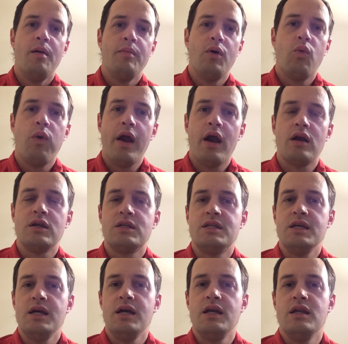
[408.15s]
But where
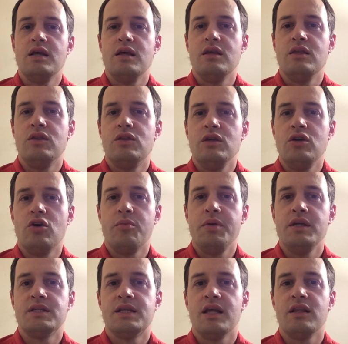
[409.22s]
did the
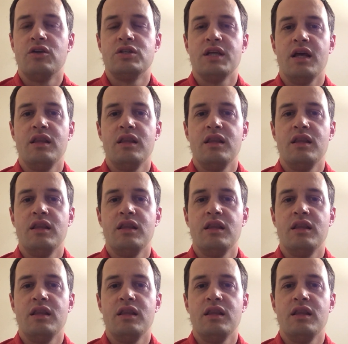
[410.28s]
European settlers